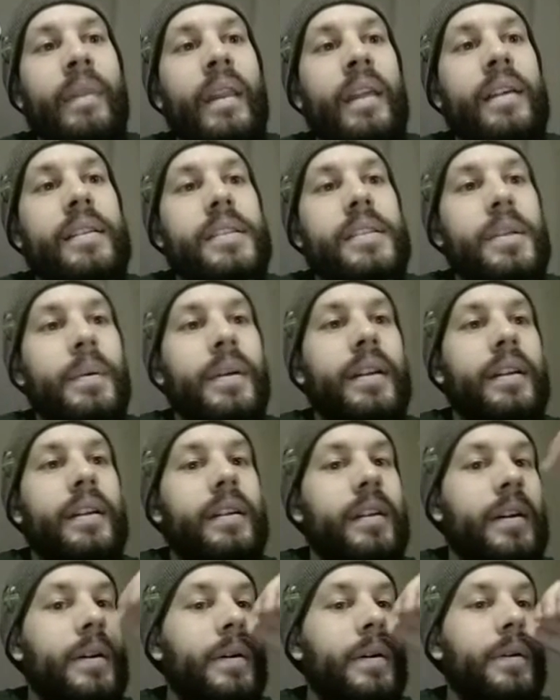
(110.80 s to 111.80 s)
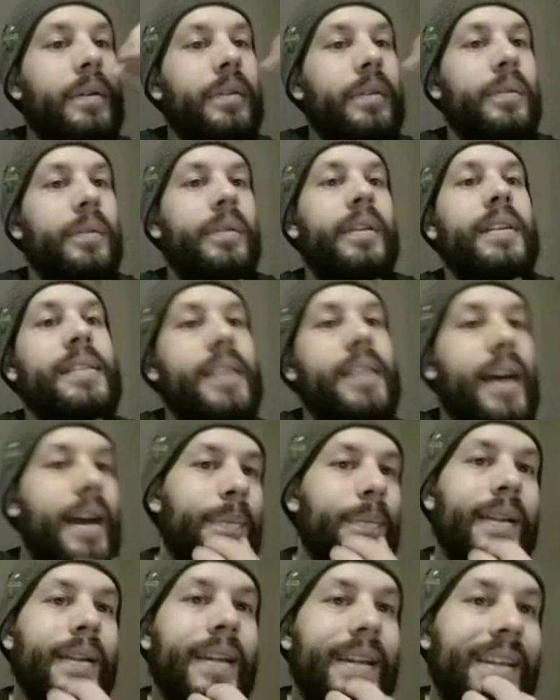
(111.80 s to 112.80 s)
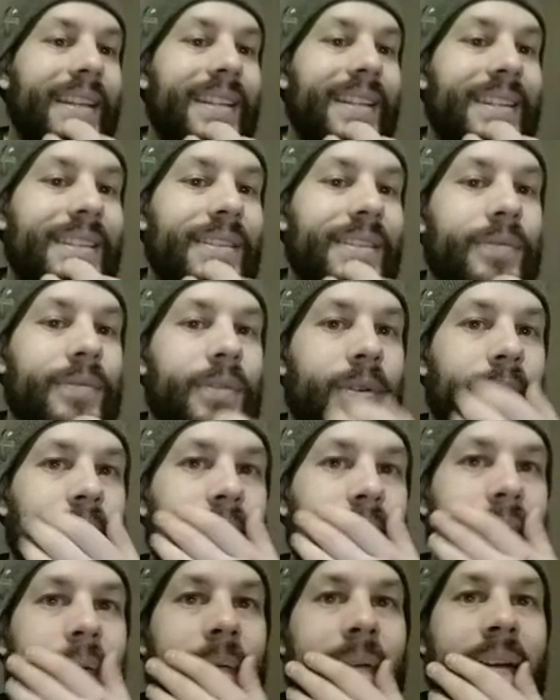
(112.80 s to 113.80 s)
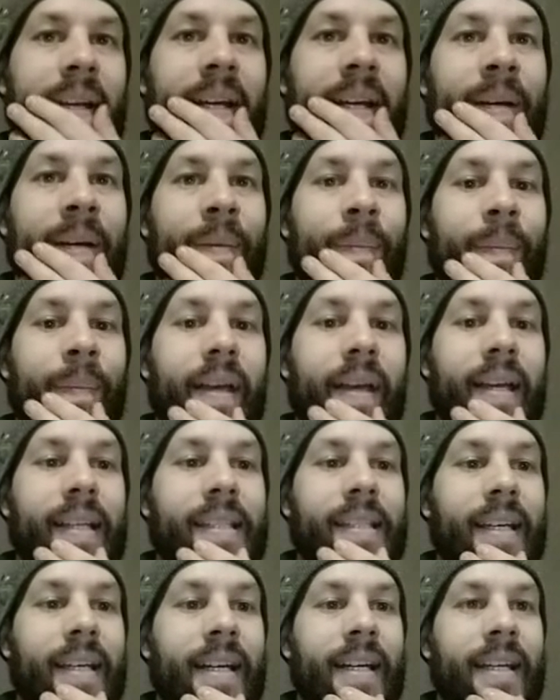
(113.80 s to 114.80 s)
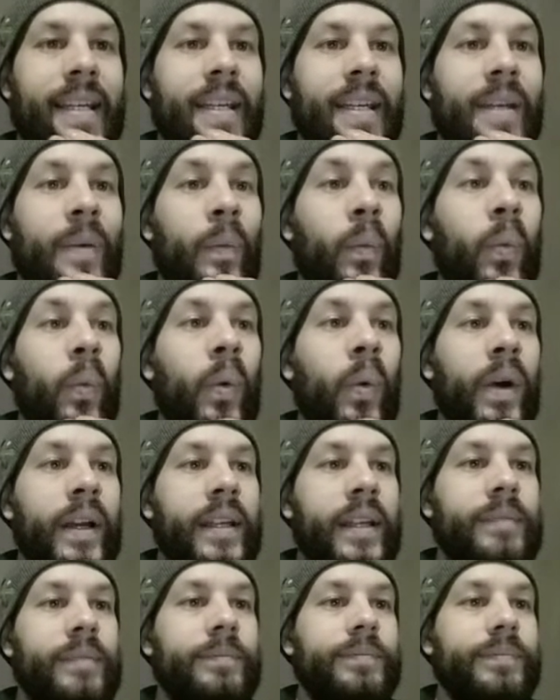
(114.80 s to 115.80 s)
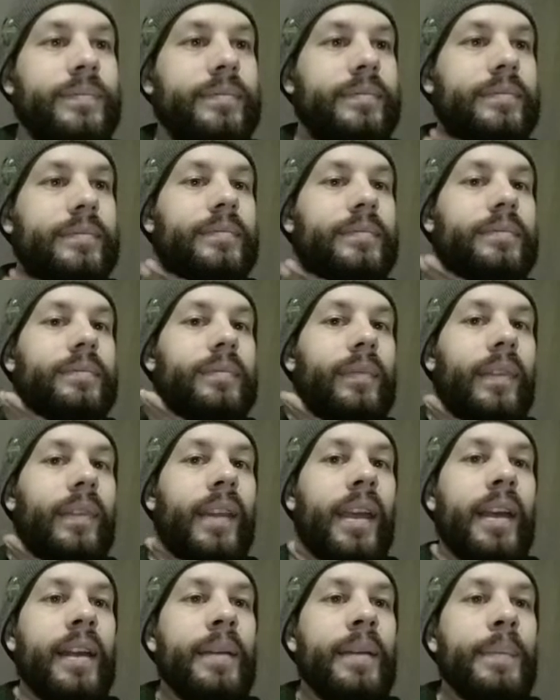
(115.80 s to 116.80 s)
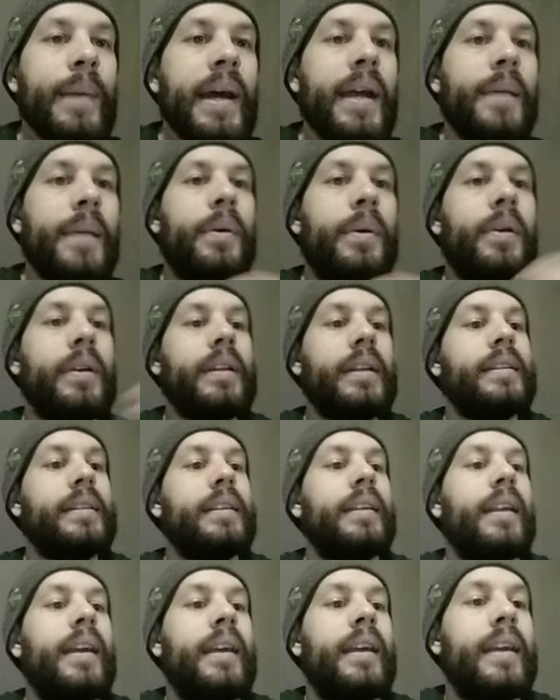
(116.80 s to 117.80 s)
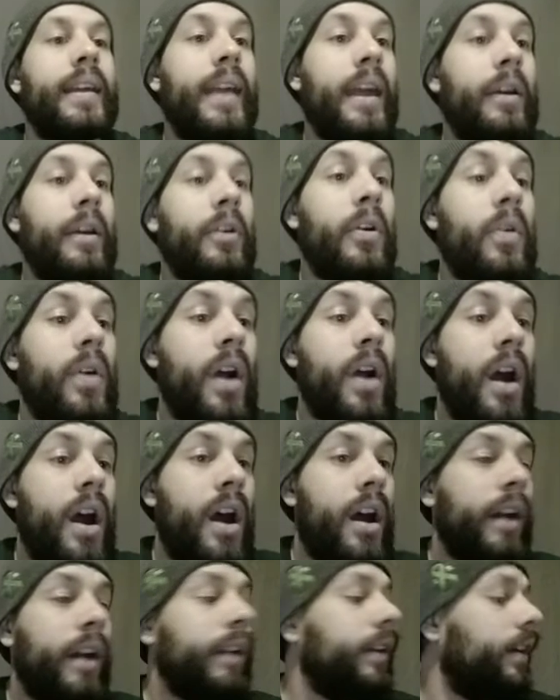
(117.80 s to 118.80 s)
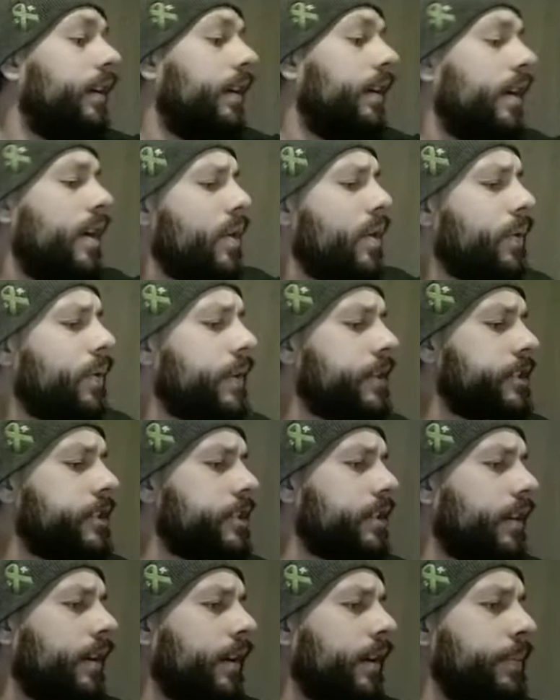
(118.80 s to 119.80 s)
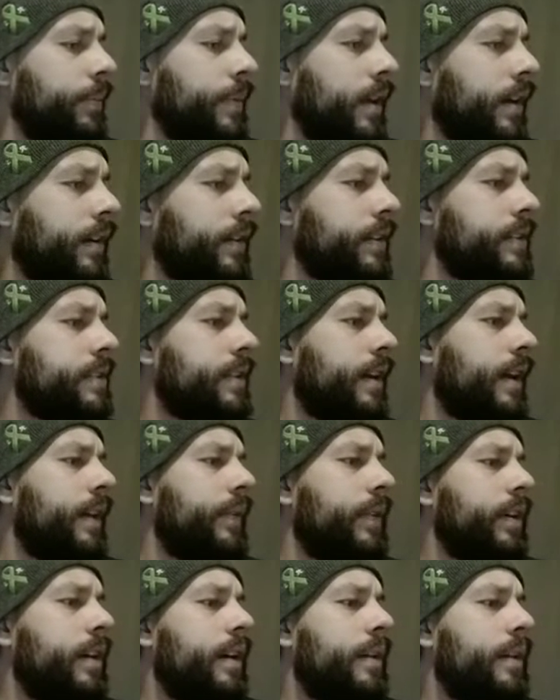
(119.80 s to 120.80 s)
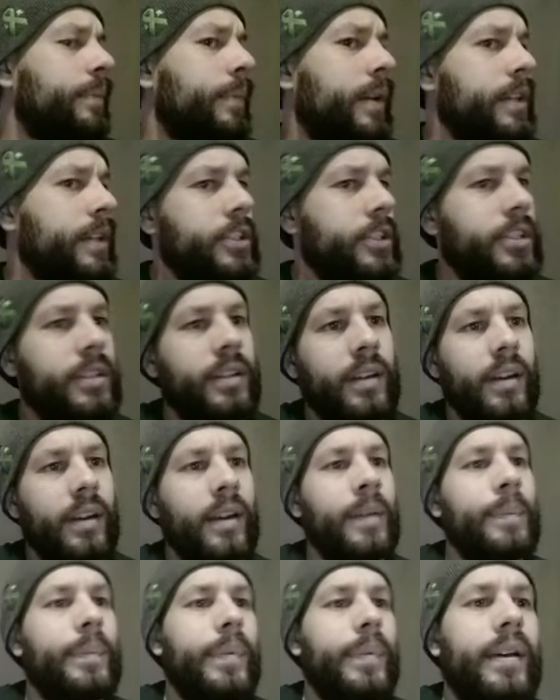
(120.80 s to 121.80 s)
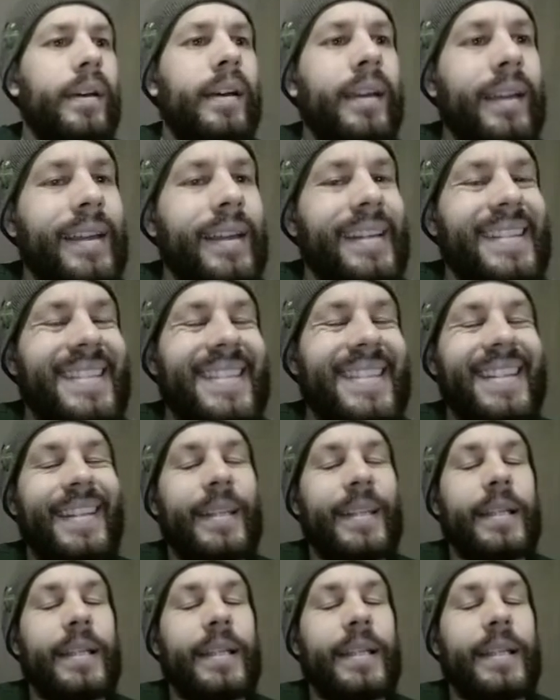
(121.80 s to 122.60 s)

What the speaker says: So we're going to go through this. I played e4 as I am white. And my opponent did a Caro Kann, which, I'll be honest, I haven't gone much up against, and I